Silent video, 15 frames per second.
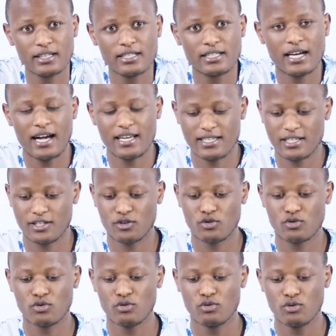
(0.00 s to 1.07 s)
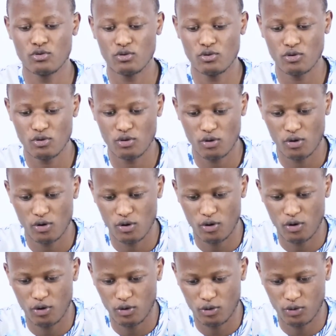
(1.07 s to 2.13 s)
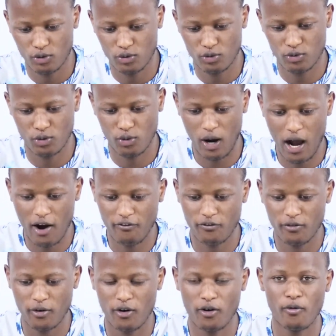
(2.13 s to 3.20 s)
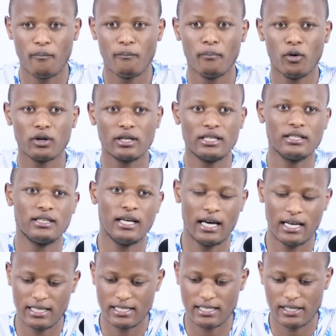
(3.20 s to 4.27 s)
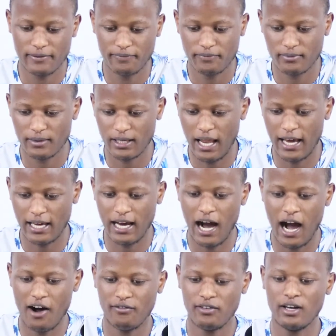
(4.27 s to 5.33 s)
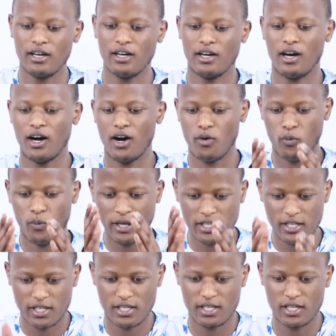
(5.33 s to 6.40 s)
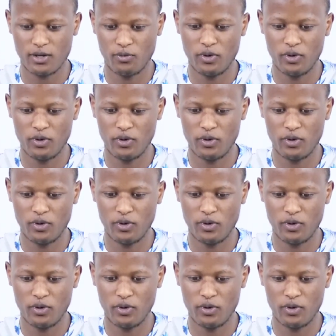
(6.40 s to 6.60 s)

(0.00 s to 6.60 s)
just to have more details, like have which